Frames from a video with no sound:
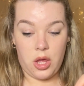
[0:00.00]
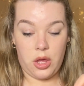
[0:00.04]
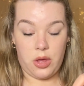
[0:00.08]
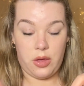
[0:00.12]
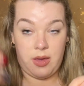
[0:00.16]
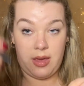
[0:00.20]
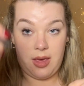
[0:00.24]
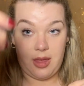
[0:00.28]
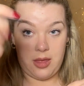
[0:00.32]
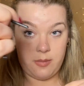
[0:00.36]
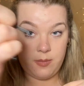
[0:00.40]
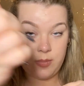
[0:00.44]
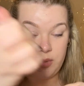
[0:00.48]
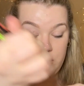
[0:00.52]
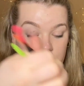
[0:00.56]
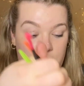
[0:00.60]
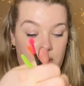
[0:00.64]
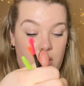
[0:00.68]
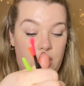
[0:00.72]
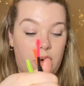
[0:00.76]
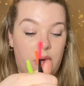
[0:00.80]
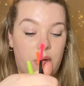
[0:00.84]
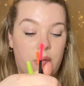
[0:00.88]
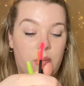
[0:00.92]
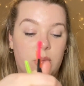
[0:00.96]
you get the
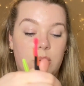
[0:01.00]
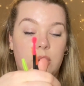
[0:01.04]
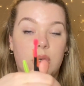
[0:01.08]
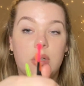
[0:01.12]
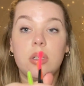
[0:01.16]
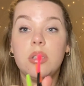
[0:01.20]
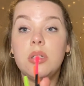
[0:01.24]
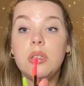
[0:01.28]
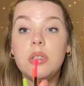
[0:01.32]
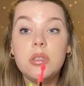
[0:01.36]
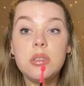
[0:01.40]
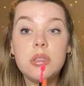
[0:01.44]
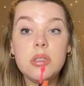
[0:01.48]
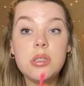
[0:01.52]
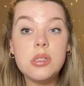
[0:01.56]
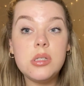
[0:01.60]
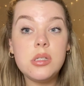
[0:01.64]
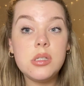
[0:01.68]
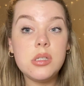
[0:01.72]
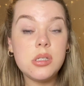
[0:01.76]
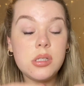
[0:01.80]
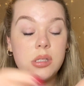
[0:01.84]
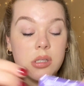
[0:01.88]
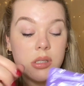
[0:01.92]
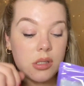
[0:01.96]
mascara
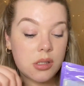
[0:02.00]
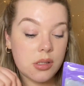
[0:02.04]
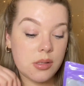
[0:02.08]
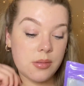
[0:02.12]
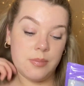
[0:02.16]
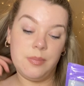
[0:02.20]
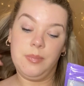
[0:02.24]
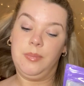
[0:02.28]
ones,